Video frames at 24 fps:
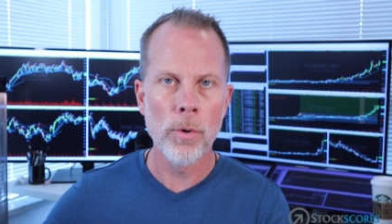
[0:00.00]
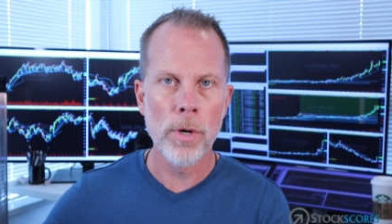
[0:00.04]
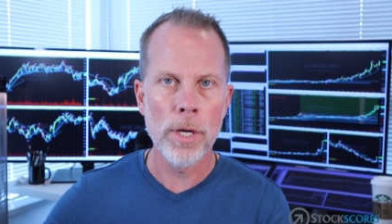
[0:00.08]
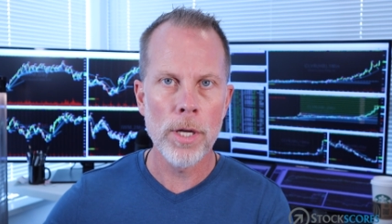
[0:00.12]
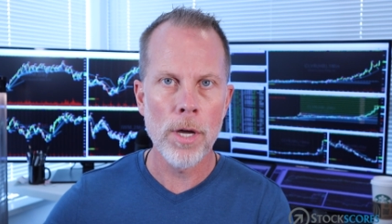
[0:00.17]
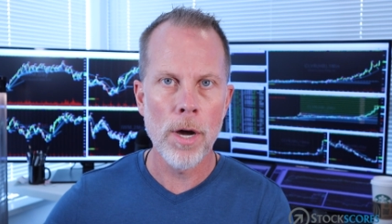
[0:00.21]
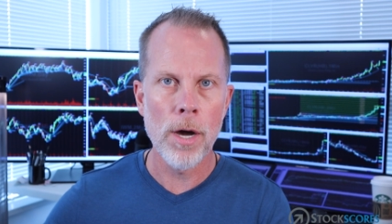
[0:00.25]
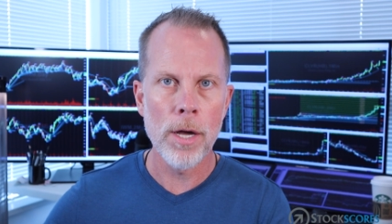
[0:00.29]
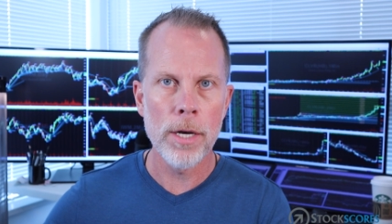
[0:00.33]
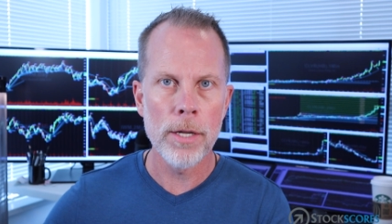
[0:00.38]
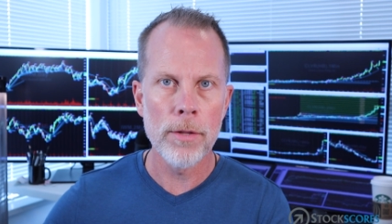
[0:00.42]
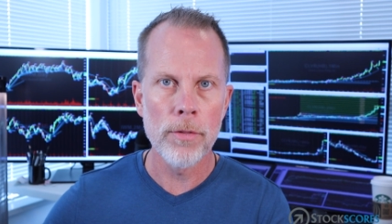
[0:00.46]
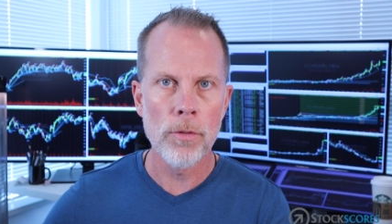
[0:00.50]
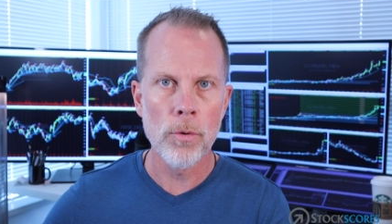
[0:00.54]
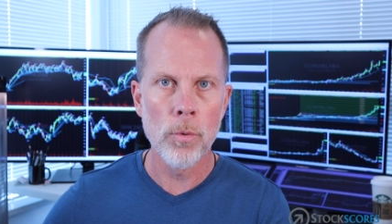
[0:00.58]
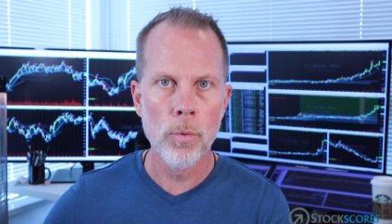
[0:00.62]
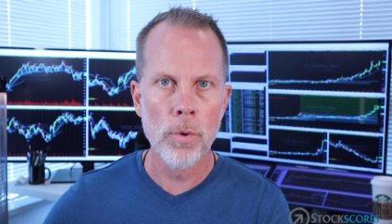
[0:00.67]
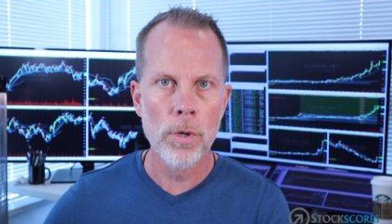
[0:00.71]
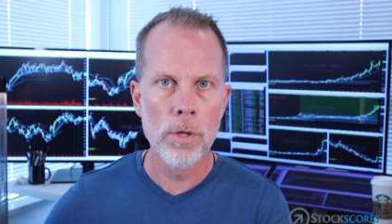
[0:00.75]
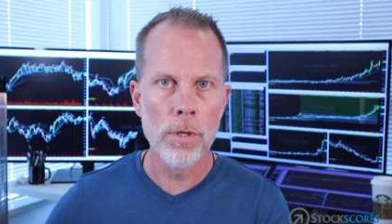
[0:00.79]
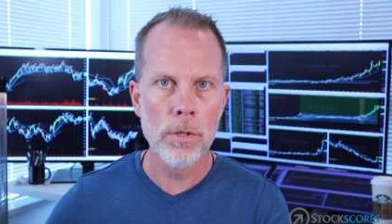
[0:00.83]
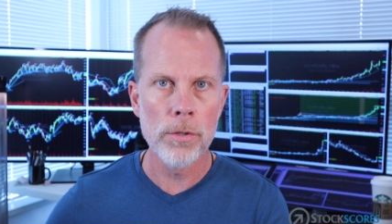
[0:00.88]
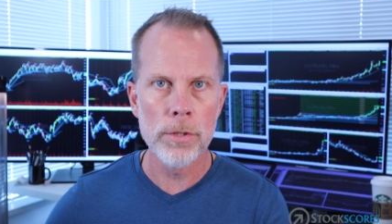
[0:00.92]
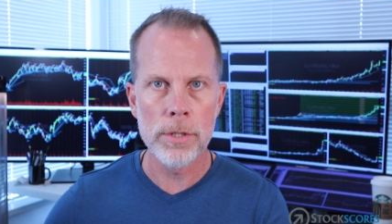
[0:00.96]
going on in the
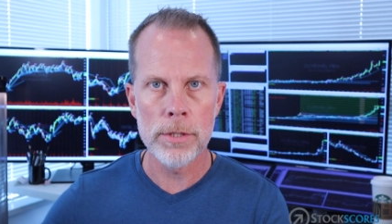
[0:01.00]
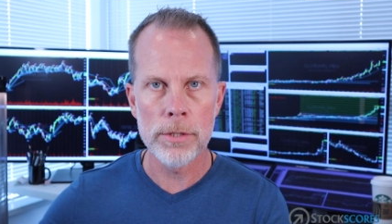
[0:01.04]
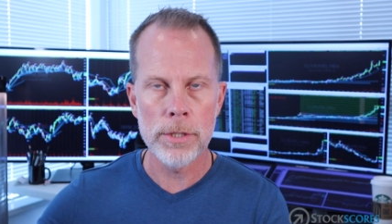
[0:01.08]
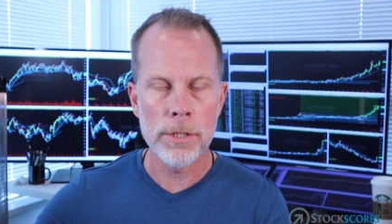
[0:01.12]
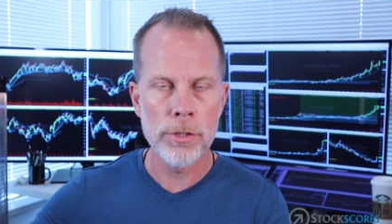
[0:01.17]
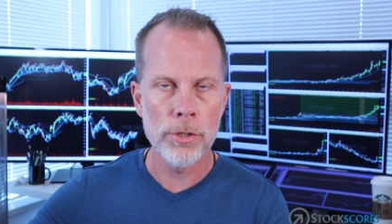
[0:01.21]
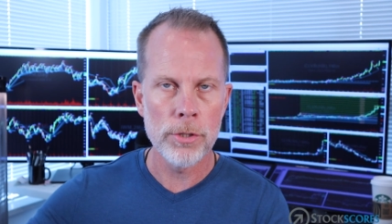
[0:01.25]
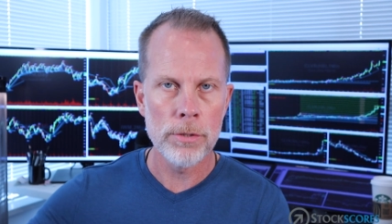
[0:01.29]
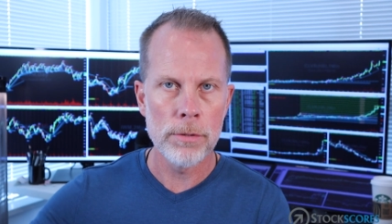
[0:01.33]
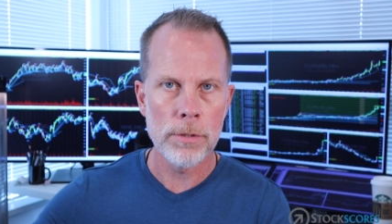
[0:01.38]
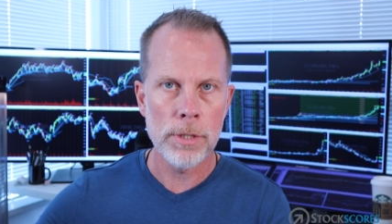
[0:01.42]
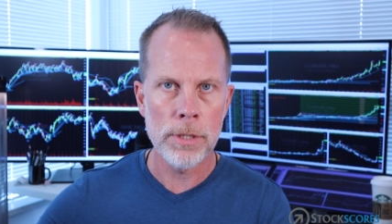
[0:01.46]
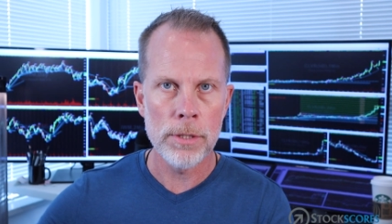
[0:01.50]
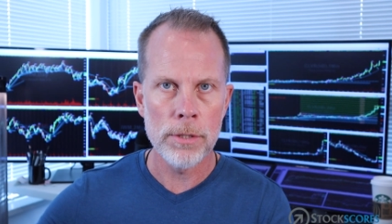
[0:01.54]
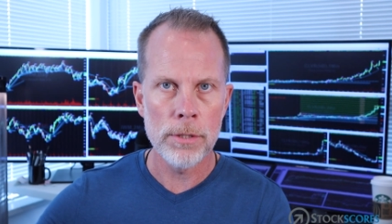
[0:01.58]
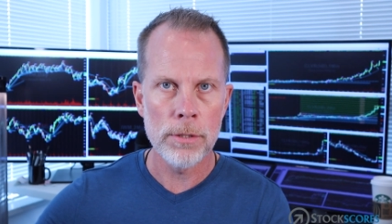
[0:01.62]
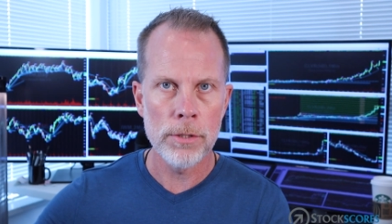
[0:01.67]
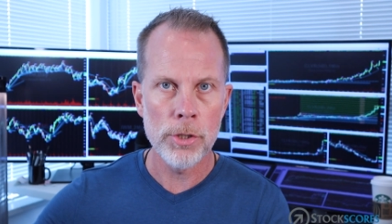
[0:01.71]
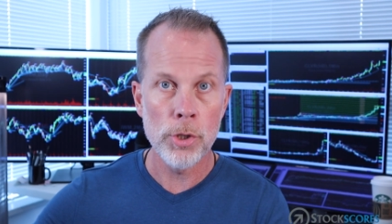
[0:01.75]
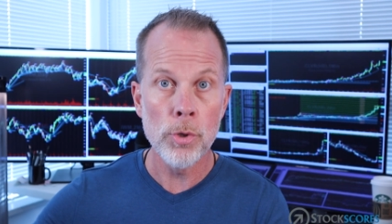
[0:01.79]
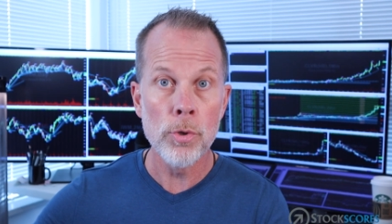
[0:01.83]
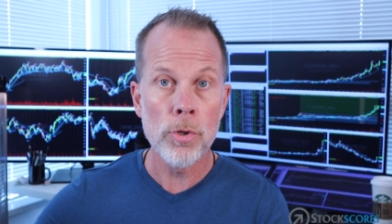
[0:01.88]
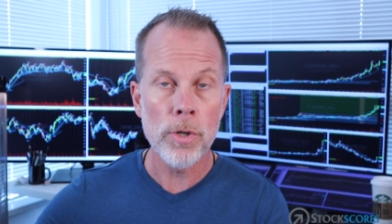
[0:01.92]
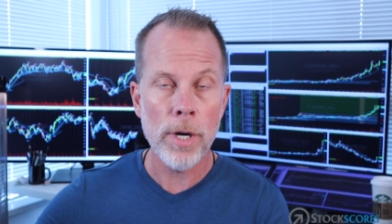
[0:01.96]
world and
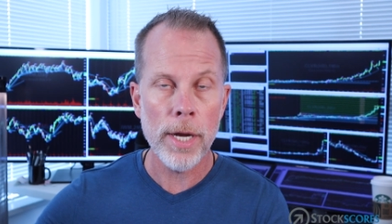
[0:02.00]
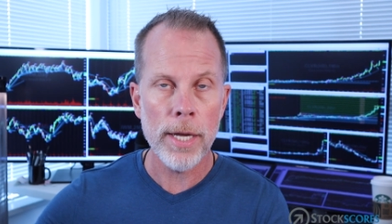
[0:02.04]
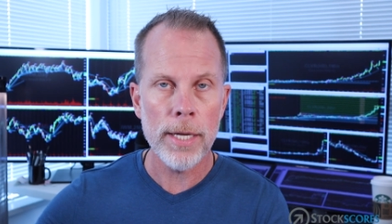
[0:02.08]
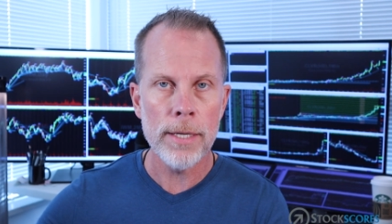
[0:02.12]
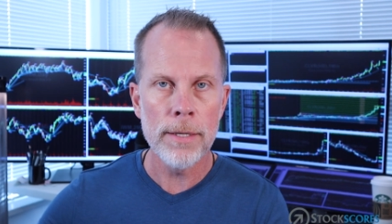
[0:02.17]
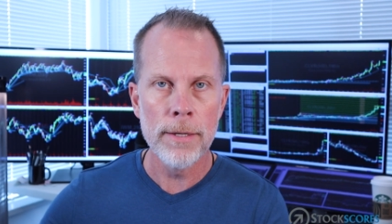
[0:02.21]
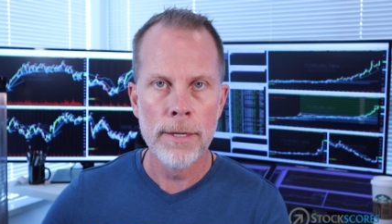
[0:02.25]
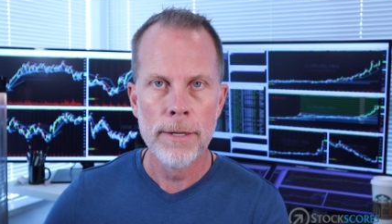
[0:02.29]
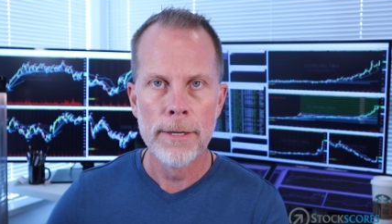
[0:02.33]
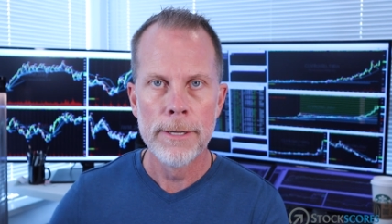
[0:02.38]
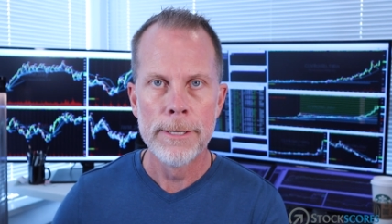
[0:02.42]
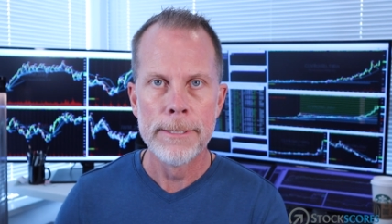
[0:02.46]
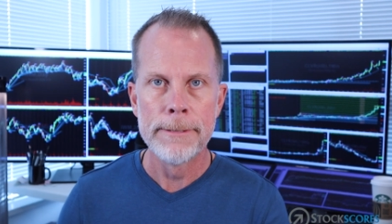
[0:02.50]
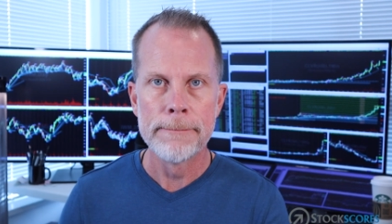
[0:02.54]
in Ukraine,